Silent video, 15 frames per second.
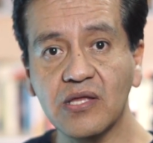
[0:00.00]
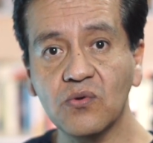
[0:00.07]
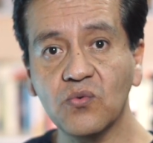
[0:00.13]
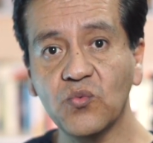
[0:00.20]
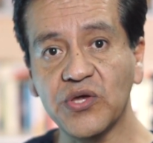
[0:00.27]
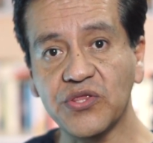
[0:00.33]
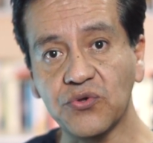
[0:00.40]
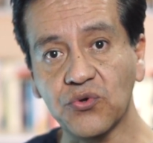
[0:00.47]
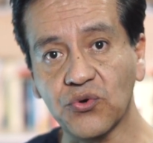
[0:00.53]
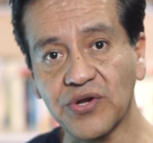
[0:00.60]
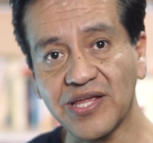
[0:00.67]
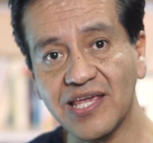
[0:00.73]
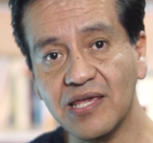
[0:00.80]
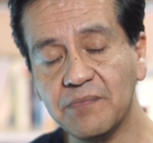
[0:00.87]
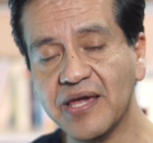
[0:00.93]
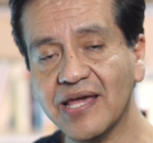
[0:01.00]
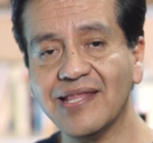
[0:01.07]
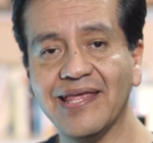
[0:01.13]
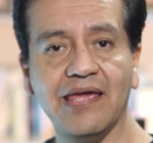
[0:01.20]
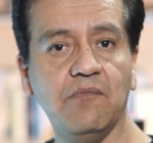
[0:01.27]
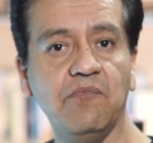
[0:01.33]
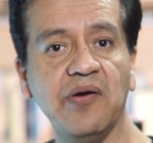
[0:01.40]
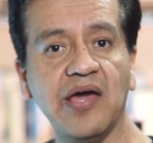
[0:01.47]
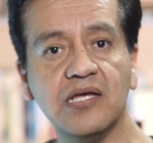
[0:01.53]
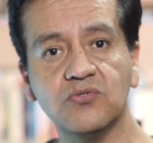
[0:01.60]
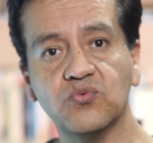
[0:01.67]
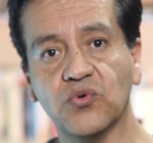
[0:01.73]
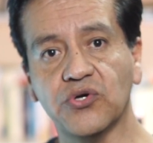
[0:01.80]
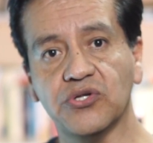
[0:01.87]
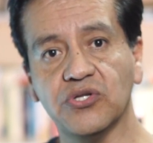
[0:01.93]
in with your email and
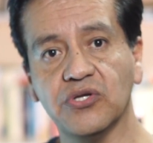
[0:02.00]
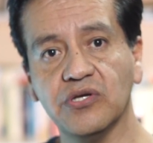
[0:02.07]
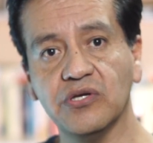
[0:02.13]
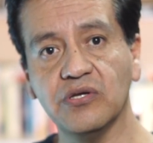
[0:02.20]
password.